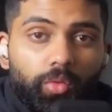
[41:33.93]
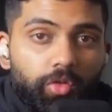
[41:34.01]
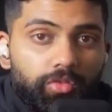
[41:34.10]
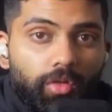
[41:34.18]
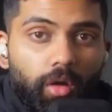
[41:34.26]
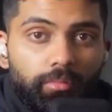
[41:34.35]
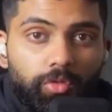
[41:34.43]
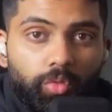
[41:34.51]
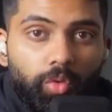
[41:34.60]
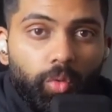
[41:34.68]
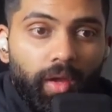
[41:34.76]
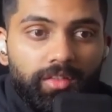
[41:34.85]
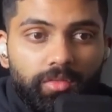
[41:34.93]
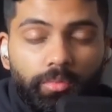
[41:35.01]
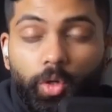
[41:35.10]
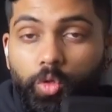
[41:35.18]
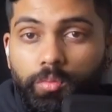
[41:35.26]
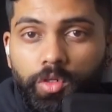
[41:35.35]
most optimal way to
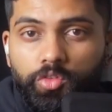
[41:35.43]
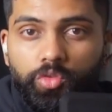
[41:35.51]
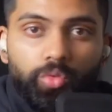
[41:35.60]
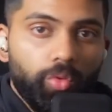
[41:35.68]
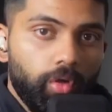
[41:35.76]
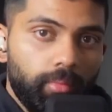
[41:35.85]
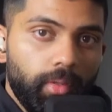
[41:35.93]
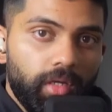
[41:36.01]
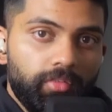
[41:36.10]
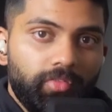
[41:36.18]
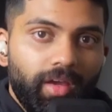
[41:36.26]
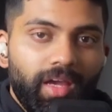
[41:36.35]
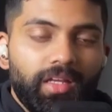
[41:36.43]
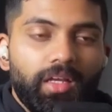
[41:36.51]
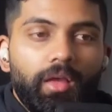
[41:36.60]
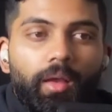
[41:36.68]
build muscle or burn fat.